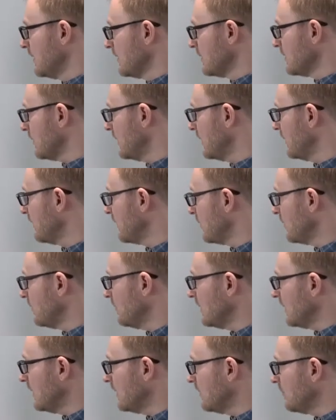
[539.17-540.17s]
So we leave it
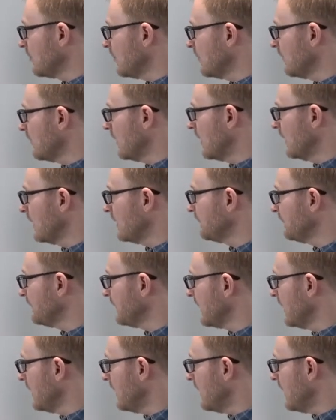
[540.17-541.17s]
on profiling,
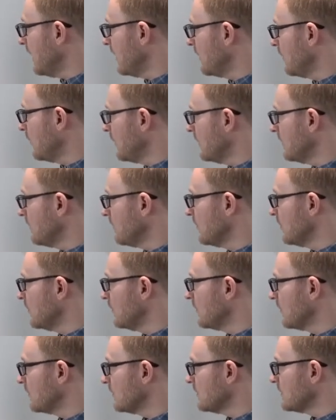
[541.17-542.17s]
and we
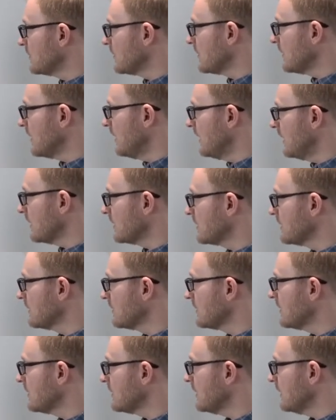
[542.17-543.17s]
move on to the
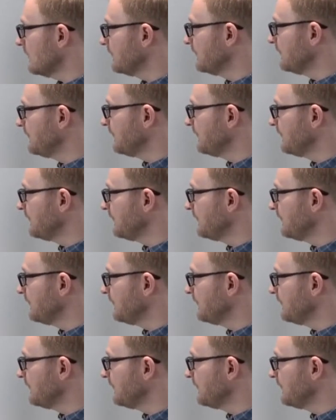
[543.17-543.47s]
next setting.